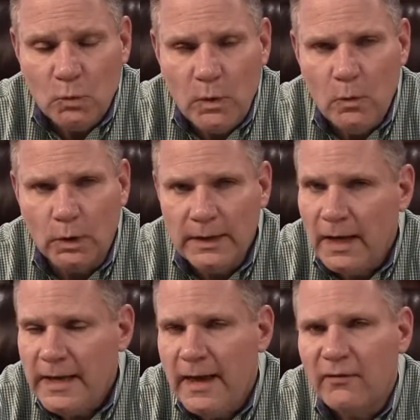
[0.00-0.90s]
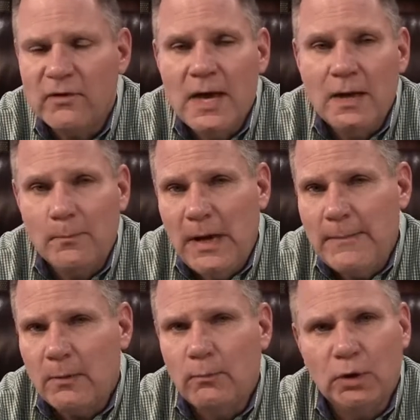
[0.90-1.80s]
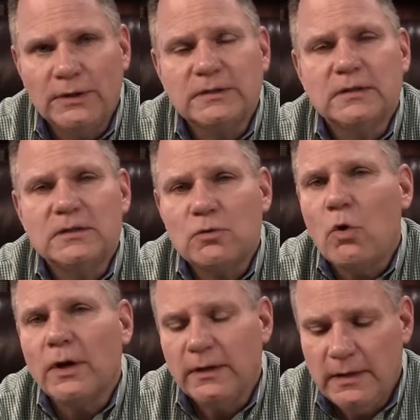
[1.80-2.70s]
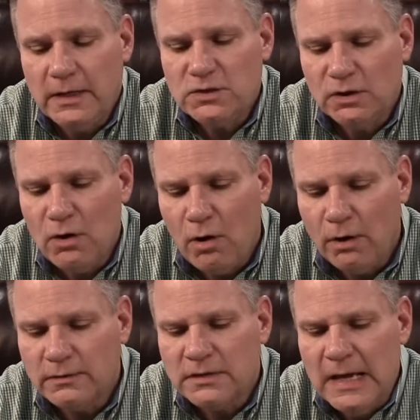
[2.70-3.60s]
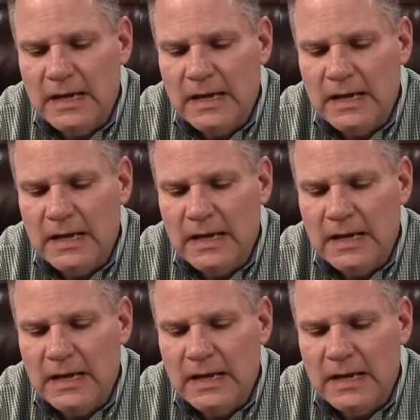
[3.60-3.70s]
We will not have paper bulletins or connection cards.